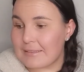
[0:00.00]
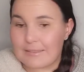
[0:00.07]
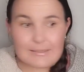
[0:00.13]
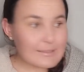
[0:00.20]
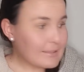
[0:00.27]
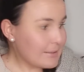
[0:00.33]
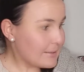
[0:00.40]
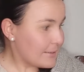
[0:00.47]

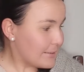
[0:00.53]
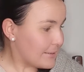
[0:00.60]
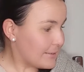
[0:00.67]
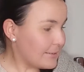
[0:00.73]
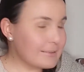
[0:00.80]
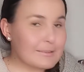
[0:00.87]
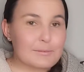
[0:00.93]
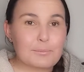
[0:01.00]
it. It's
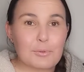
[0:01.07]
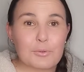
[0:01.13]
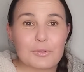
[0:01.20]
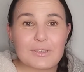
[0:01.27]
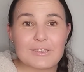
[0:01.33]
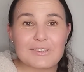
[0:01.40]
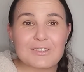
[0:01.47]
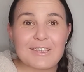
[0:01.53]
brought
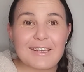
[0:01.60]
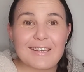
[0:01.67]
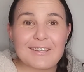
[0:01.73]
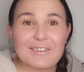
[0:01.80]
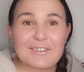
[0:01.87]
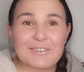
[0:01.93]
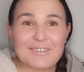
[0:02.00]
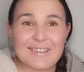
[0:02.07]
us to the end
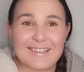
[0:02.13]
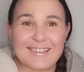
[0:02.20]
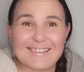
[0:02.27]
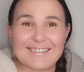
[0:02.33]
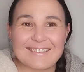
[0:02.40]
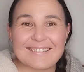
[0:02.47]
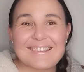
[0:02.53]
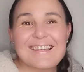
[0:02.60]
of
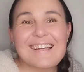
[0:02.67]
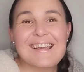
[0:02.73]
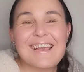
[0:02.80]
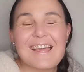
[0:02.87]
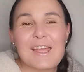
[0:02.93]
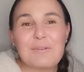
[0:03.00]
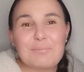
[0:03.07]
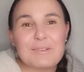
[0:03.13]
this
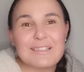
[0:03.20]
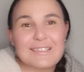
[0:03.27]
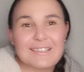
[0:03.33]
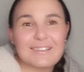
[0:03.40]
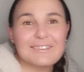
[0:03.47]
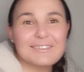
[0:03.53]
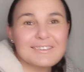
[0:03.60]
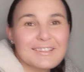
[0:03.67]

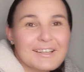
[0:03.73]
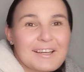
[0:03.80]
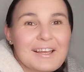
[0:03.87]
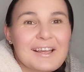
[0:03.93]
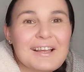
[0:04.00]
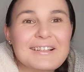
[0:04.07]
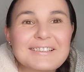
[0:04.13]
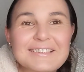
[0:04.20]
episode.
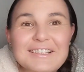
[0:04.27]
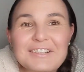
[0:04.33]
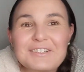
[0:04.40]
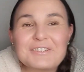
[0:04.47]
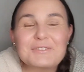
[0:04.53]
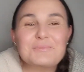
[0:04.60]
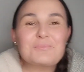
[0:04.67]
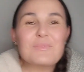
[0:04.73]

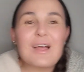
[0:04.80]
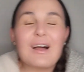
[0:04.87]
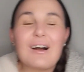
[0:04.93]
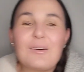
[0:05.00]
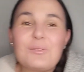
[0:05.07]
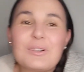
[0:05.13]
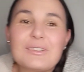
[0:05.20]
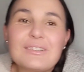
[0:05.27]
So I
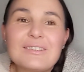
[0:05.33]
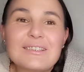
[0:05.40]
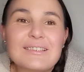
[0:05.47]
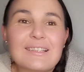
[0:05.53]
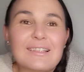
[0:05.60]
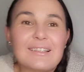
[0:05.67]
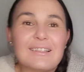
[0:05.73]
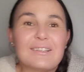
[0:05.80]
want to
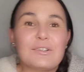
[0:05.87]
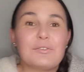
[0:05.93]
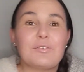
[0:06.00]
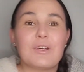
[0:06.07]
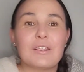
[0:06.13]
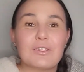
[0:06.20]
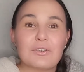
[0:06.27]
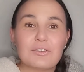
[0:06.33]
say
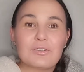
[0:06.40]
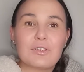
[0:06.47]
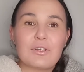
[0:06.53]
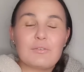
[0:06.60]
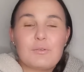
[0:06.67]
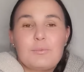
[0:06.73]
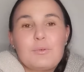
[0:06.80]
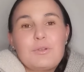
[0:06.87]
thank you to
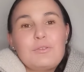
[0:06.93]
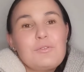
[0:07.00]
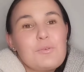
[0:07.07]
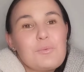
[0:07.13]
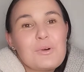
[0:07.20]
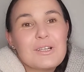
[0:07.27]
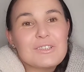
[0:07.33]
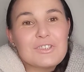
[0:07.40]
everybody for
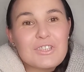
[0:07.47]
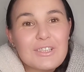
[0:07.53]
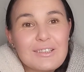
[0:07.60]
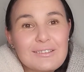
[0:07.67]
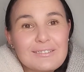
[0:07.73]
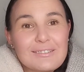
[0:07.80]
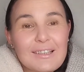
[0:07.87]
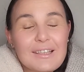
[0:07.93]
watching
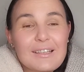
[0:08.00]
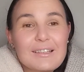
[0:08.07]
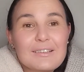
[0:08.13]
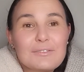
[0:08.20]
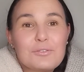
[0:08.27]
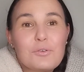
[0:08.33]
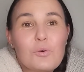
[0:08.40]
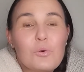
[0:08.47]
and
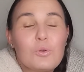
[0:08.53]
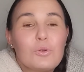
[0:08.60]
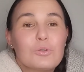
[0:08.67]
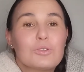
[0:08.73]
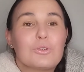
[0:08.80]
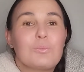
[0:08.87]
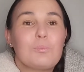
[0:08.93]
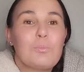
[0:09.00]
for all your
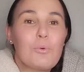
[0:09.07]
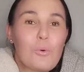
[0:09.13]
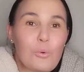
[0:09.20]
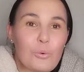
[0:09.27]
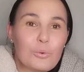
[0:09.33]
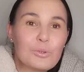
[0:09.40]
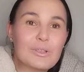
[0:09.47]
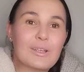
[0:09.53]

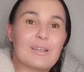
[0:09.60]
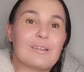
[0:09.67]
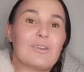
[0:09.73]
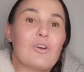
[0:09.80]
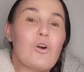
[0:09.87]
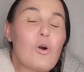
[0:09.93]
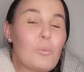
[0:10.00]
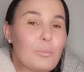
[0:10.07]
support and
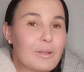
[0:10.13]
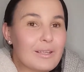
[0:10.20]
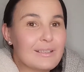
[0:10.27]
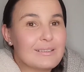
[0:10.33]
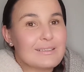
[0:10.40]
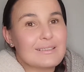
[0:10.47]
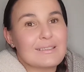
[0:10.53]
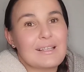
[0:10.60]

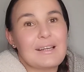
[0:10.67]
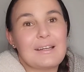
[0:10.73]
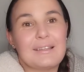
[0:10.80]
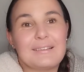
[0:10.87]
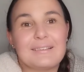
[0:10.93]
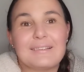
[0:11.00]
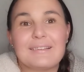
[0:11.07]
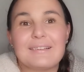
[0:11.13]
comments and